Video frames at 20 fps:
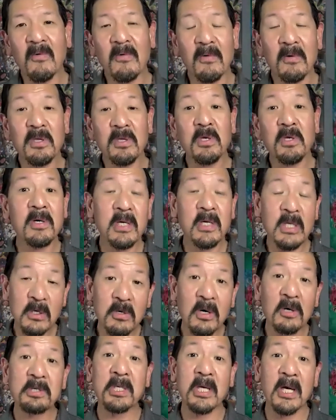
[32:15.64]
you
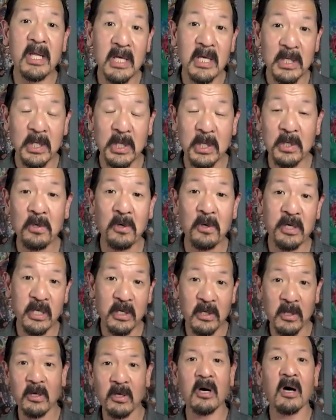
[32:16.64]
go study in school and you
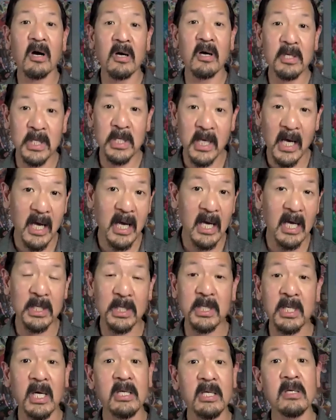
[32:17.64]
learn hard
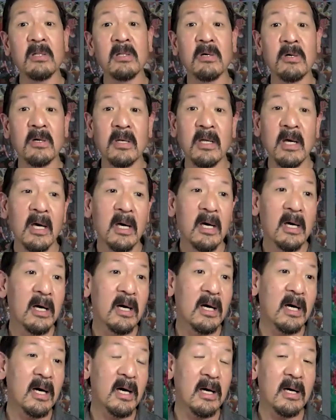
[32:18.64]
science and you learn the